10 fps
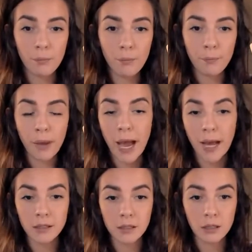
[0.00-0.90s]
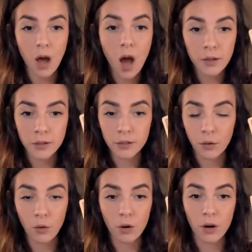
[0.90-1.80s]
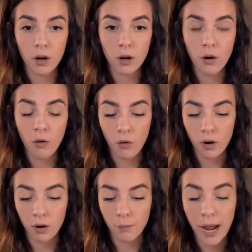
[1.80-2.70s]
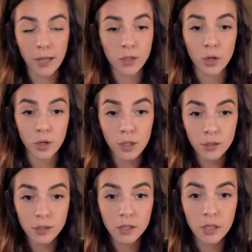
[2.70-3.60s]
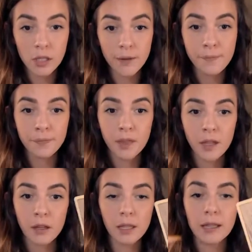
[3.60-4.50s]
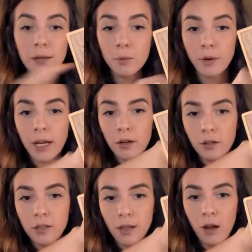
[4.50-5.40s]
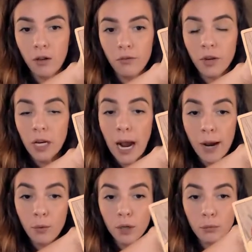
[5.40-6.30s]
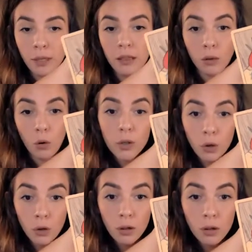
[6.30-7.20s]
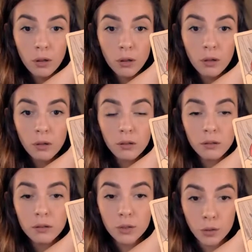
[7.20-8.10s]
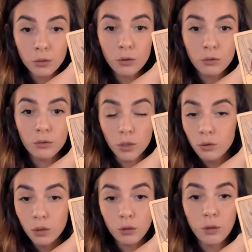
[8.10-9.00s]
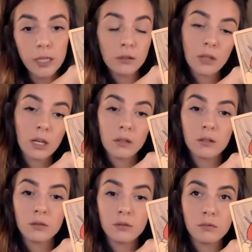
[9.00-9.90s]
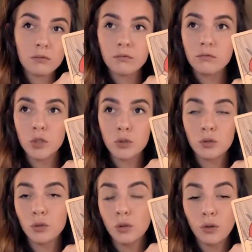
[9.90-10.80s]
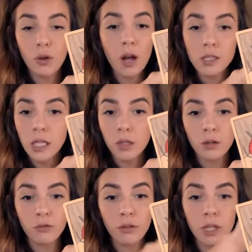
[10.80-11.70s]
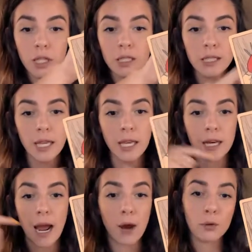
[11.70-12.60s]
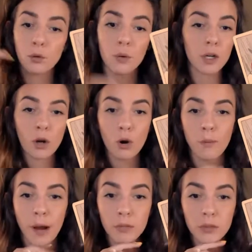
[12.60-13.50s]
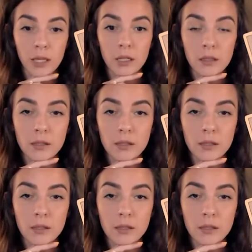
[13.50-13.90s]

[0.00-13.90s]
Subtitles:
past loss or past hurts. Liberate yourself. I will be loyal to you and to your thoughts and your feelings and how you want to go about things.